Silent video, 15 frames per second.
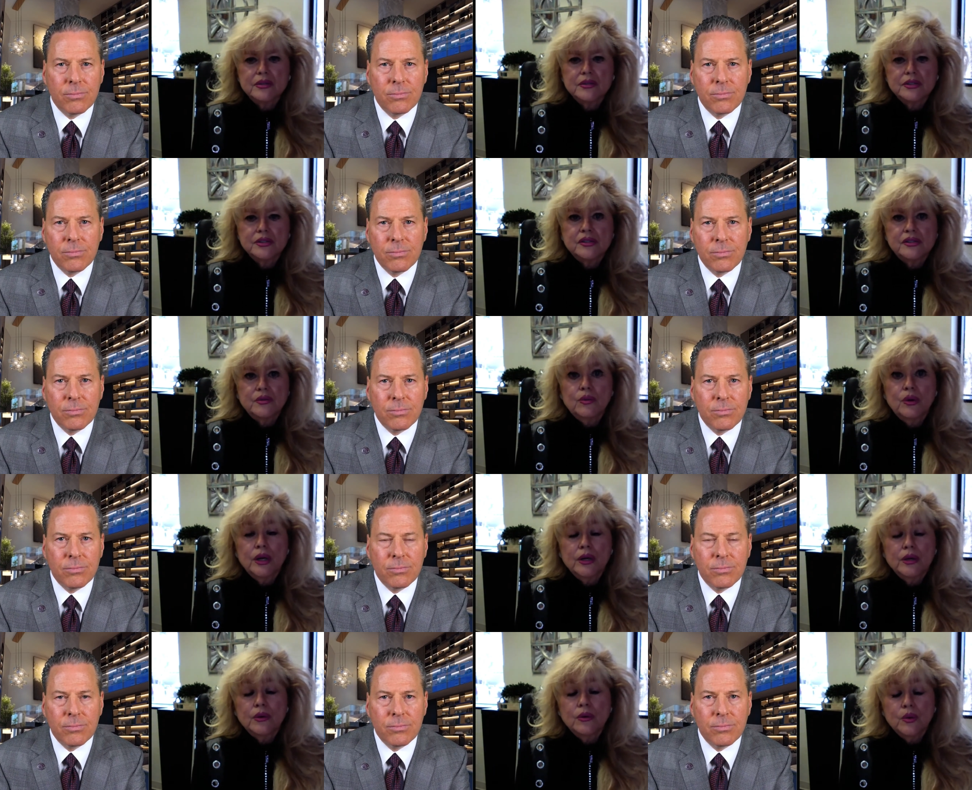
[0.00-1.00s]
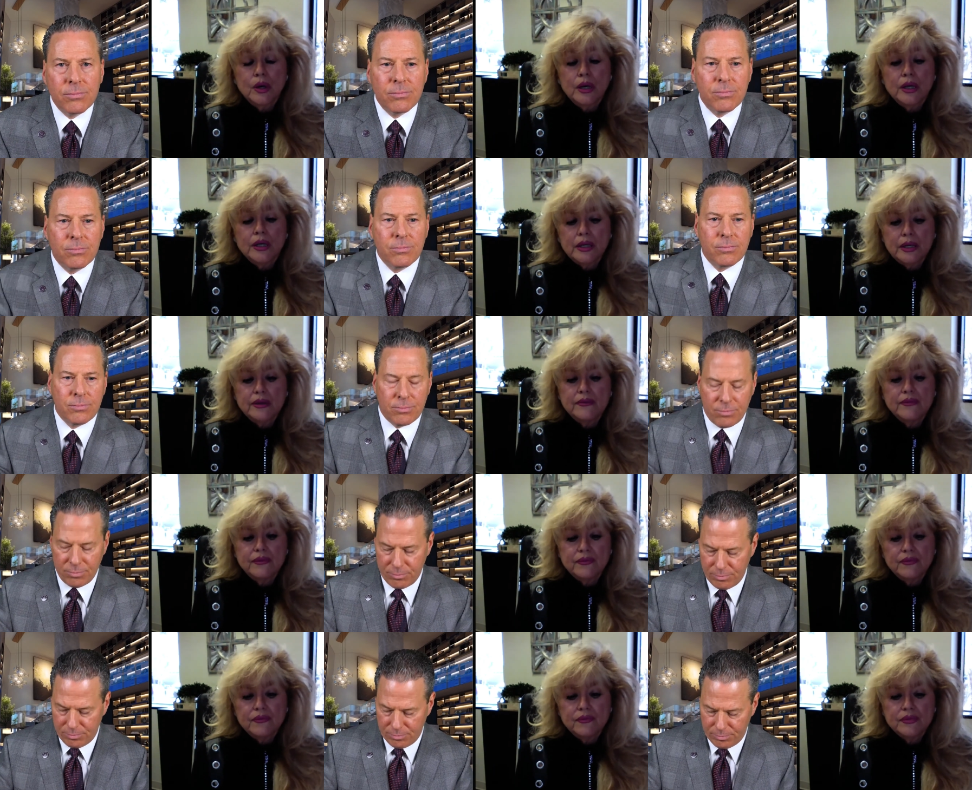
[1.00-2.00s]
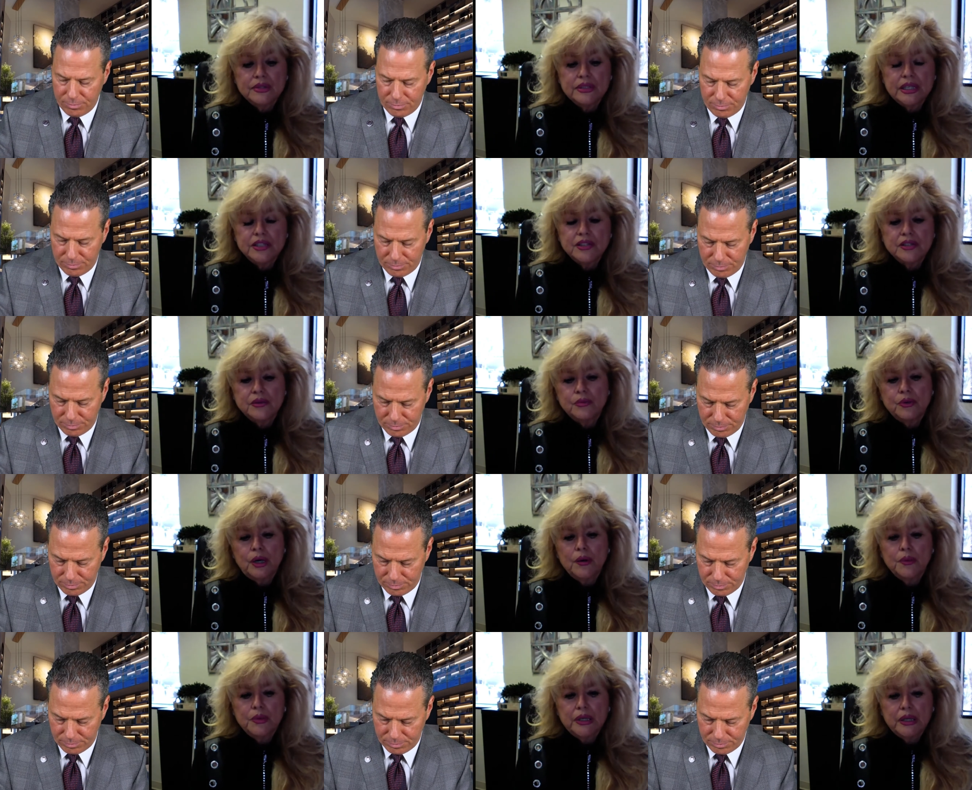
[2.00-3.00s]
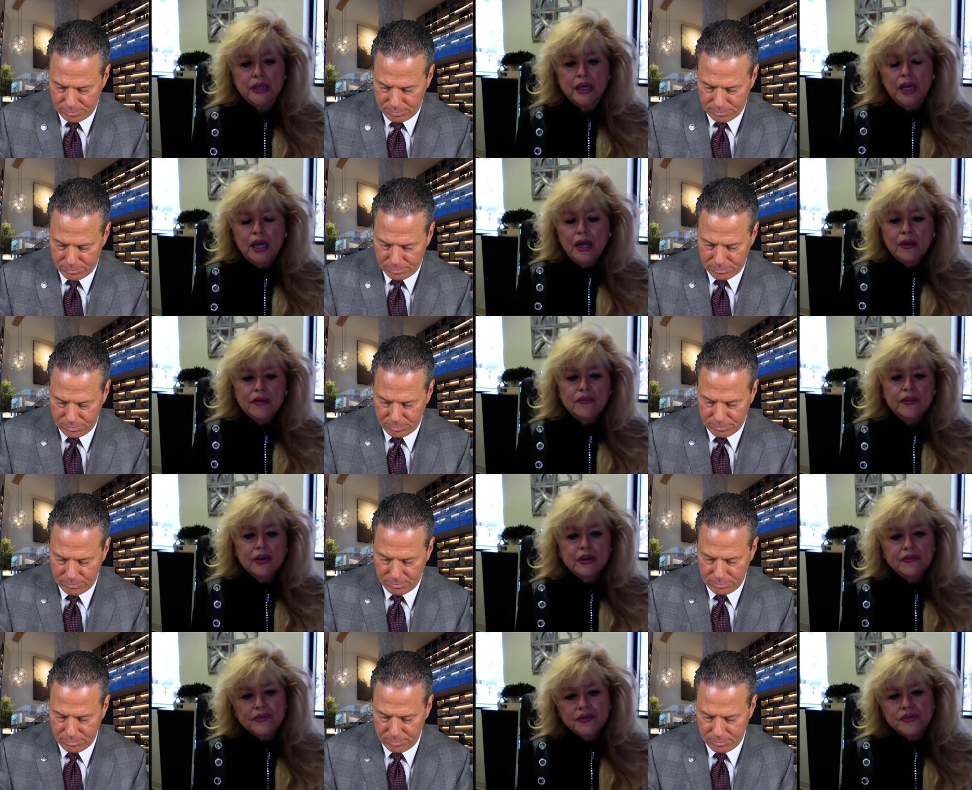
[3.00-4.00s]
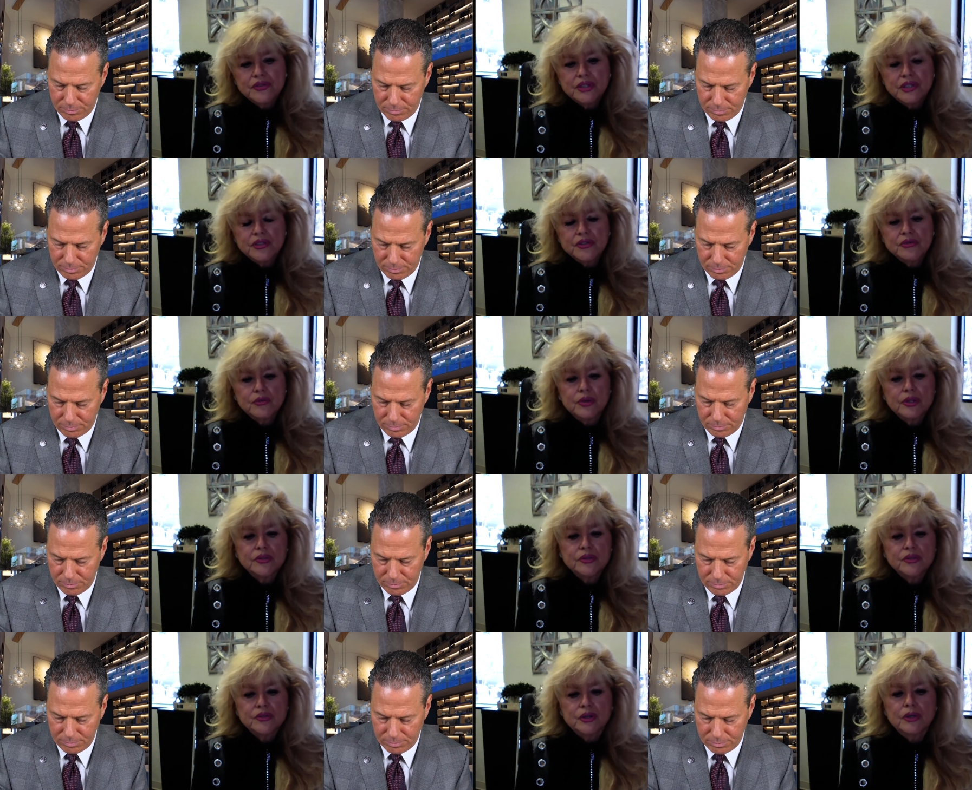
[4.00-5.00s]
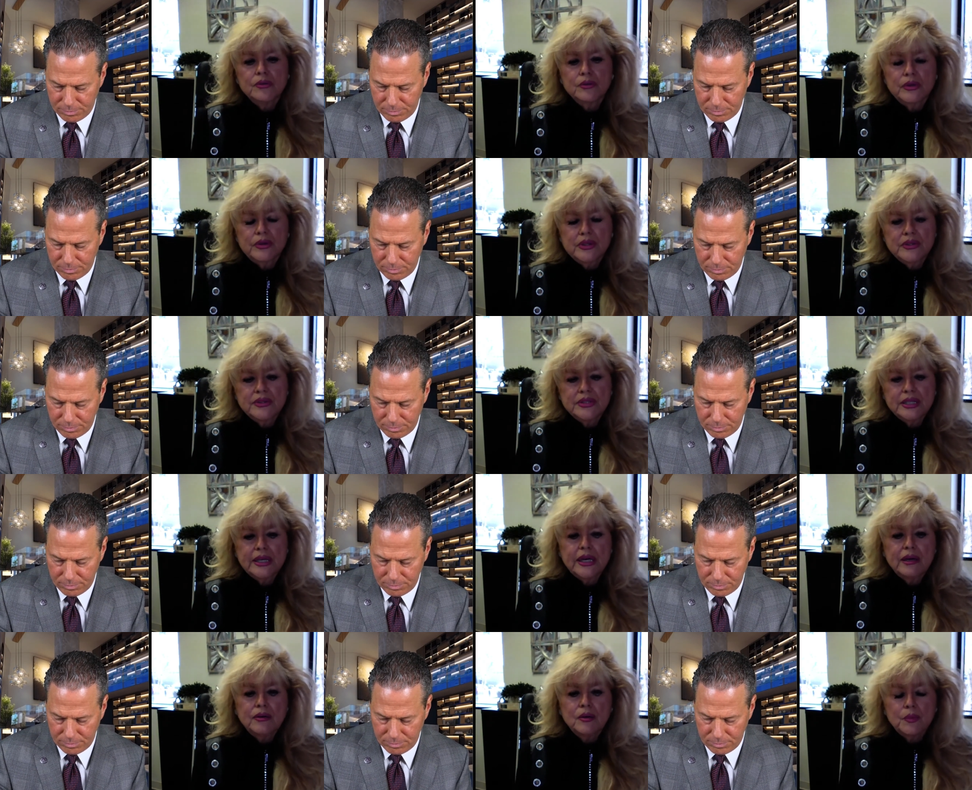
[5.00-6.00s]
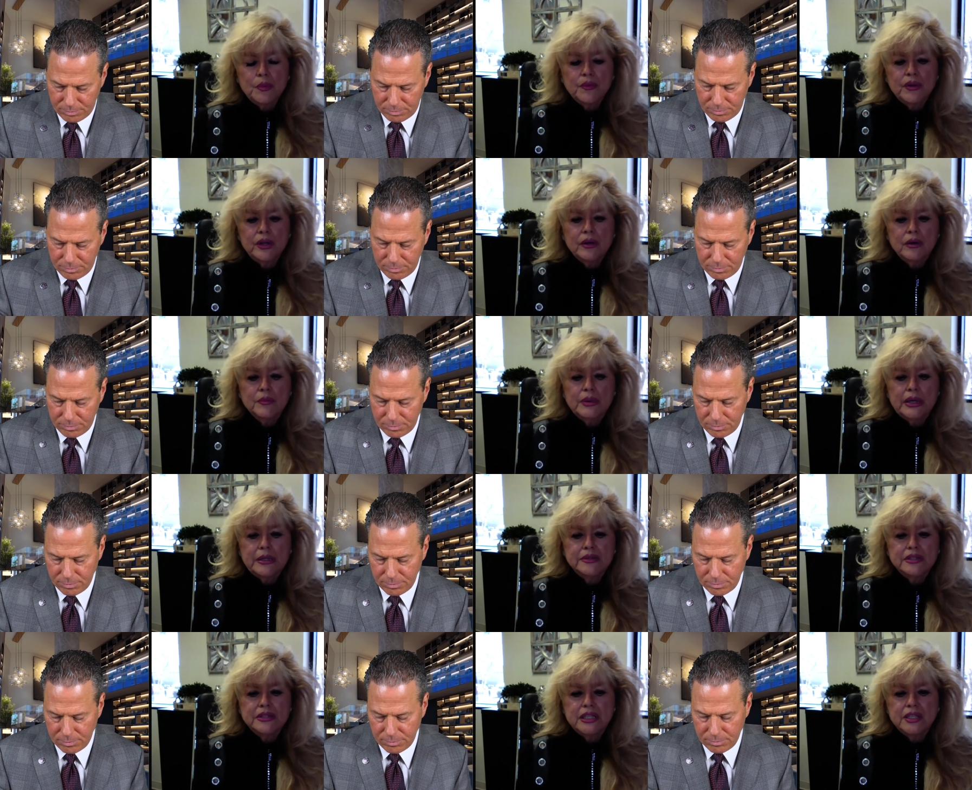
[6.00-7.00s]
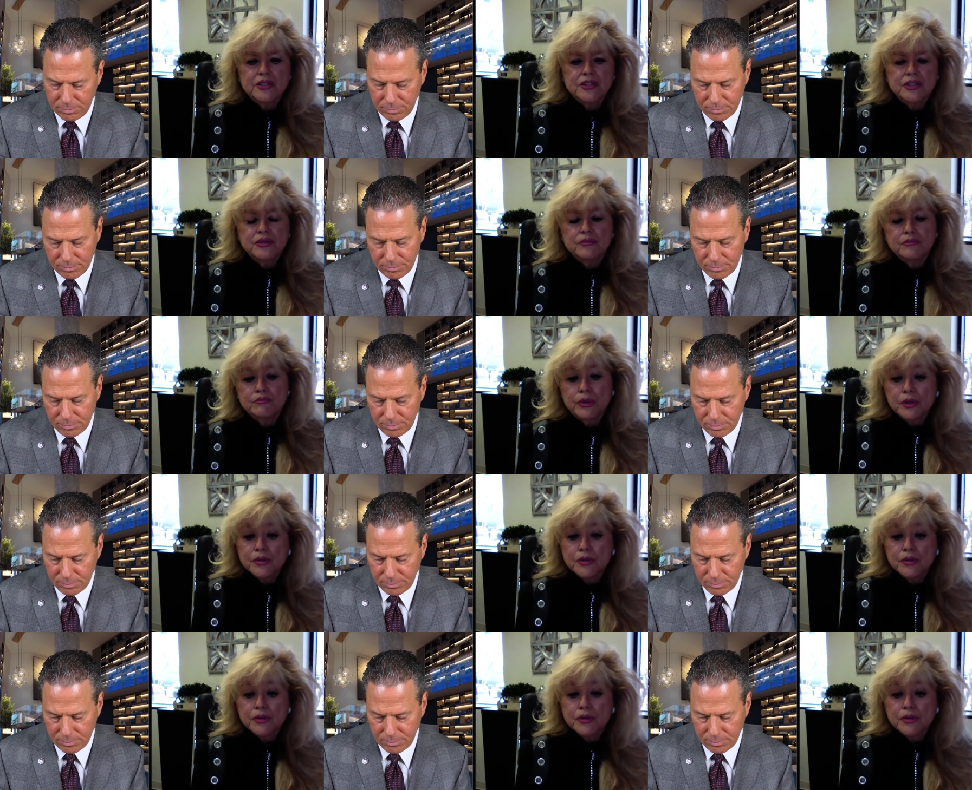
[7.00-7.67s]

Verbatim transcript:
Speaker 1: that are just the 101 of staging a property the very first things you want to start with is see how open they are about staging.